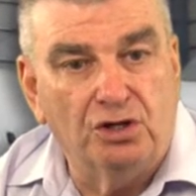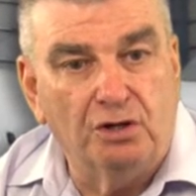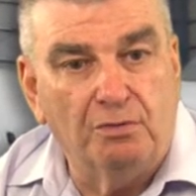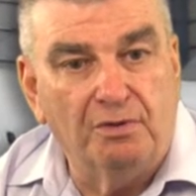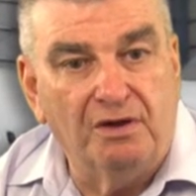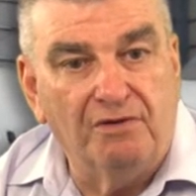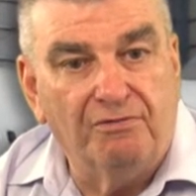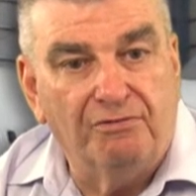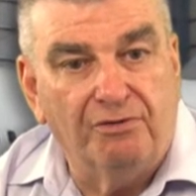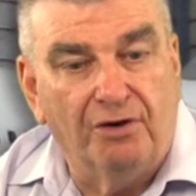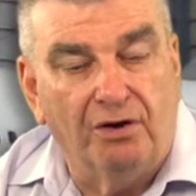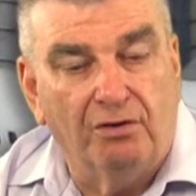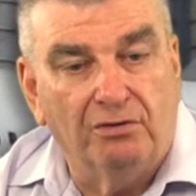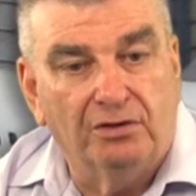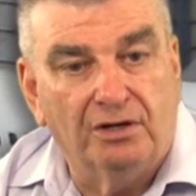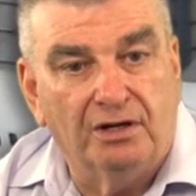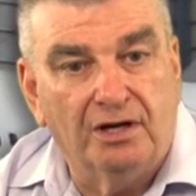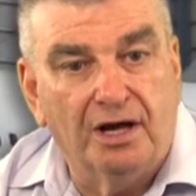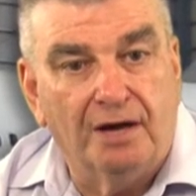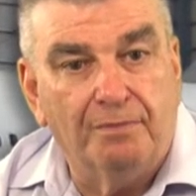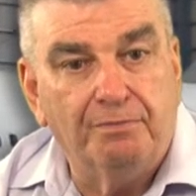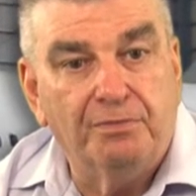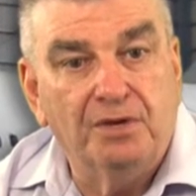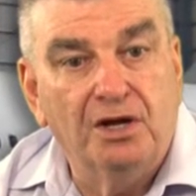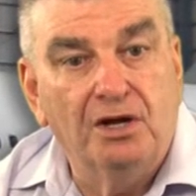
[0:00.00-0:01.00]
to be folded
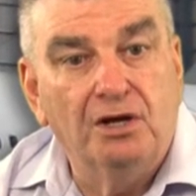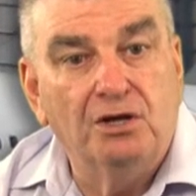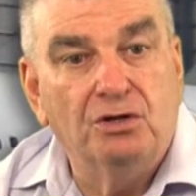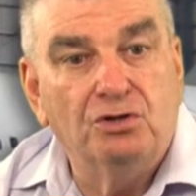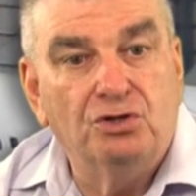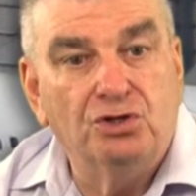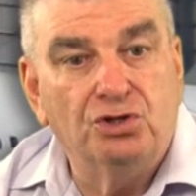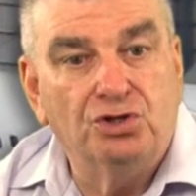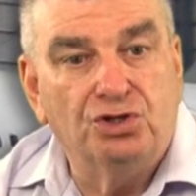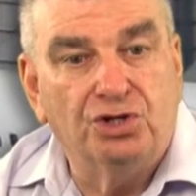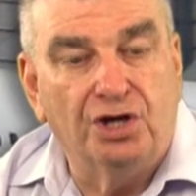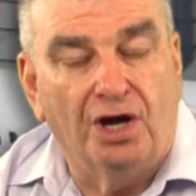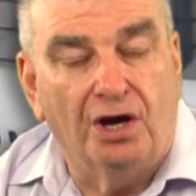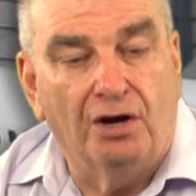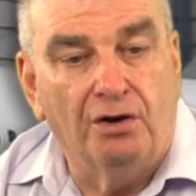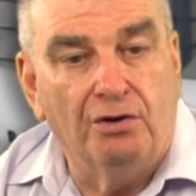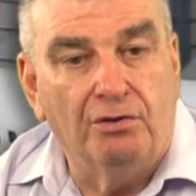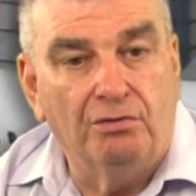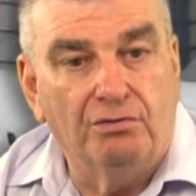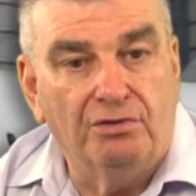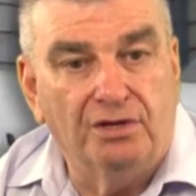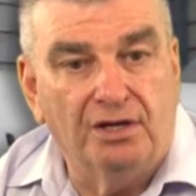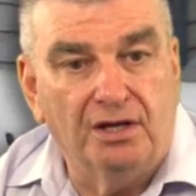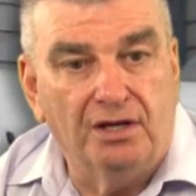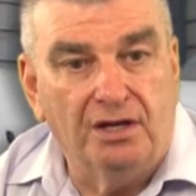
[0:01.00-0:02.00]
up to
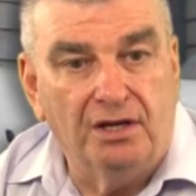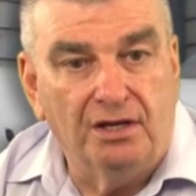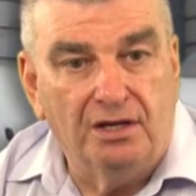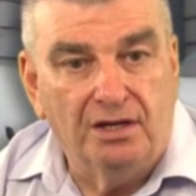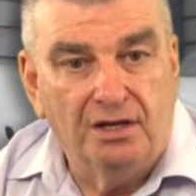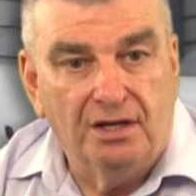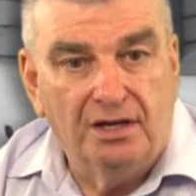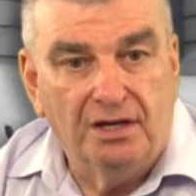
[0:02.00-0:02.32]
show the